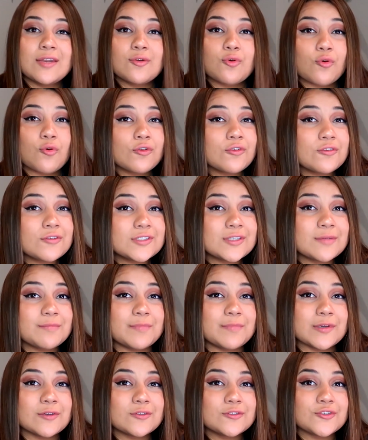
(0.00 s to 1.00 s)
order to
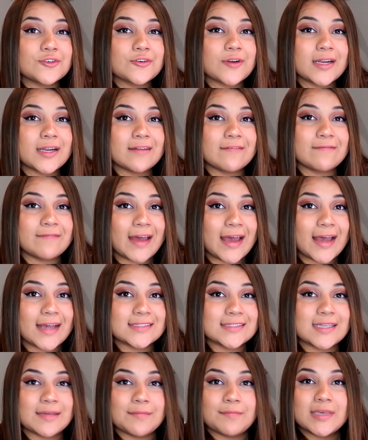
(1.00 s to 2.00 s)
build your credit
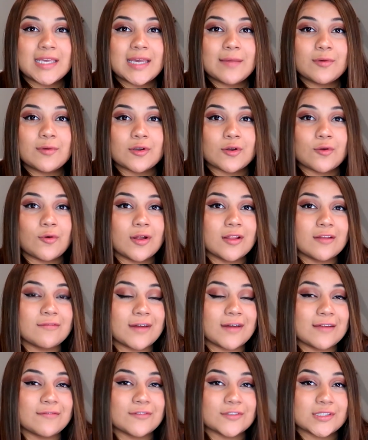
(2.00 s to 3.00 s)
fast and be able to
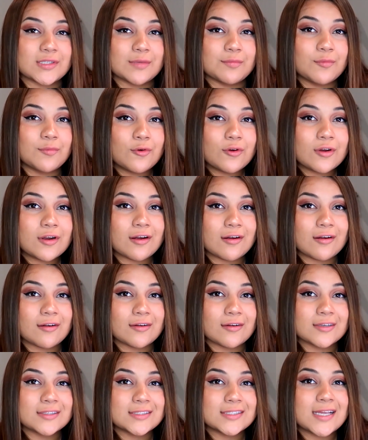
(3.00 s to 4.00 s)
qualify for some more
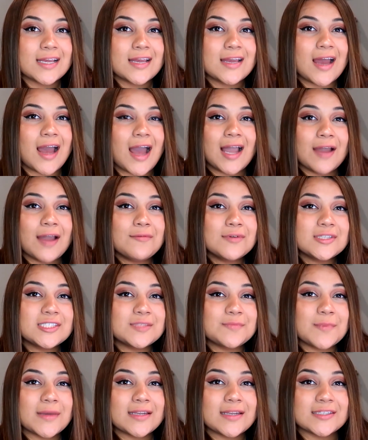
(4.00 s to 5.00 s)
cards, I would
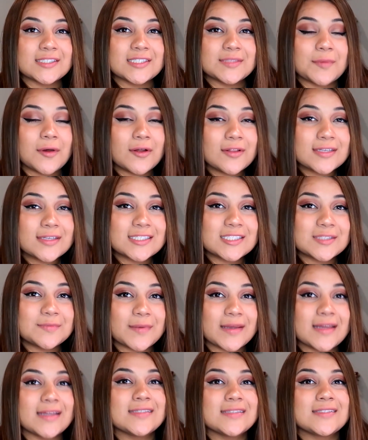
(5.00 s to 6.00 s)
spend a small
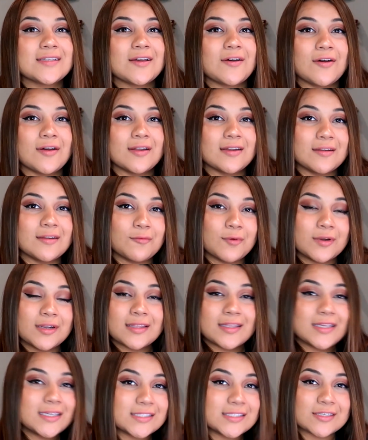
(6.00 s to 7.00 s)
expense on one of
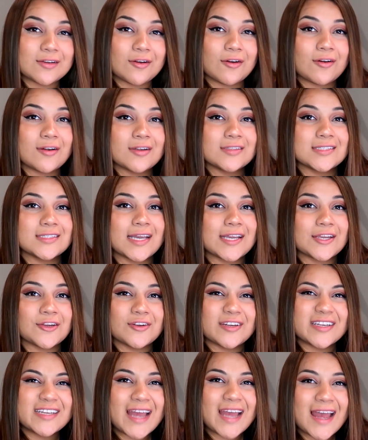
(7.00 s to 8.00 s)
these cards like your
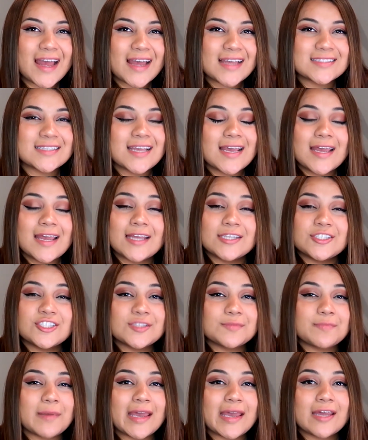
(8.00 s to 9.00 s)
gas and
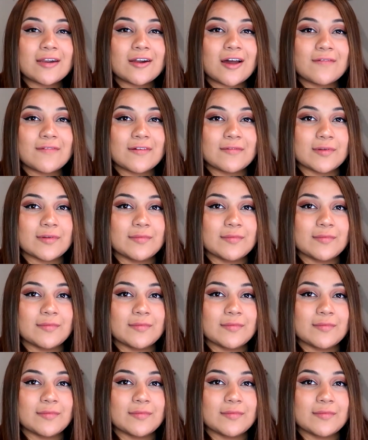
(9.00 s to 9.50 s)
just pay it off every